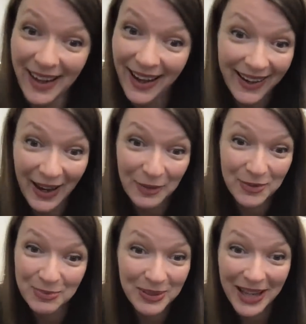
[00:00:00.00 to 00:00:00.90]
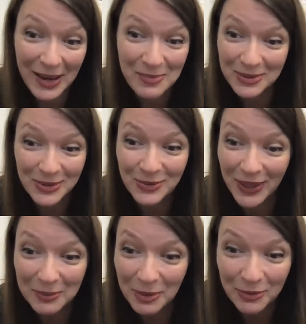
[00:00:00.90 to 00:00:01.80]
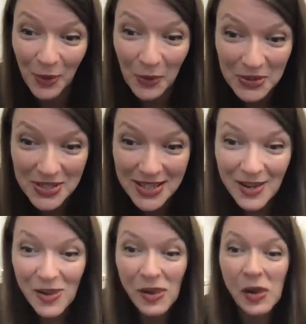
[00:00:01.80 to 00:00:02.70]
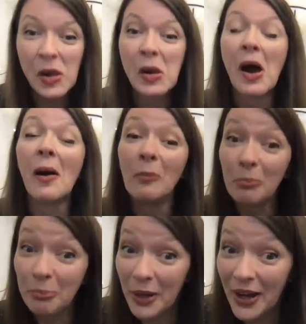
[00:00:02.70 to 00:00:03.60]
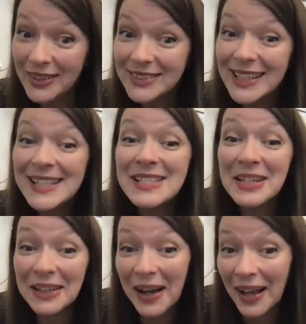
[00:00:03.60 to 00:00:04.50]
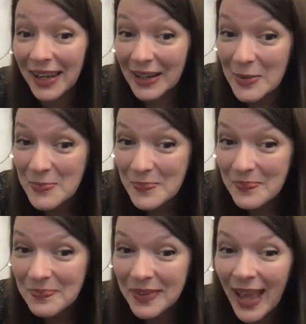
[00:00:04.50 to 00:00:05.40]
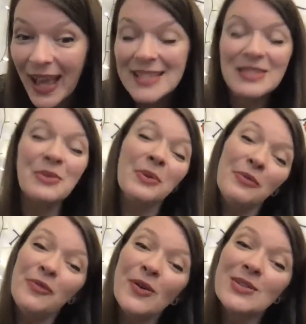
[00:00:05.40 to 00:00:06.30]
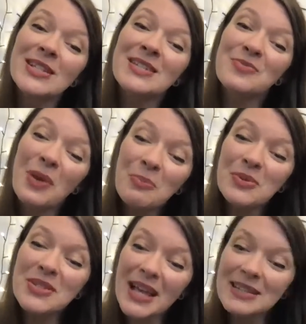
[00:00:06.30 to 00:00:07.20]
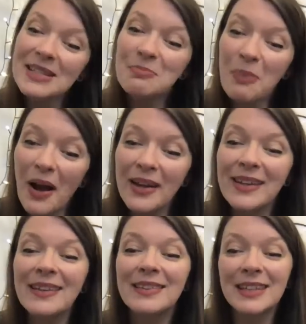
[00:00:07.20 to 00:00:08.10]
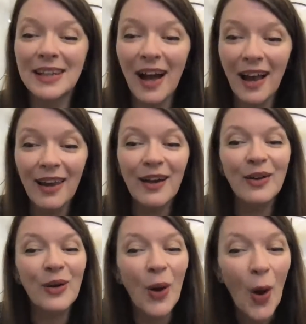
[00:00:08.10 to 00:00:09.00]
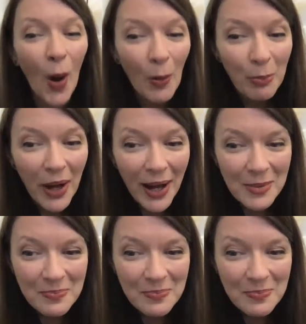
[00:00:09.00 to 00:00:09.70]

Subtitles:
haven't been able to film a fox, but it's a color. So the fox is represented by the color copper.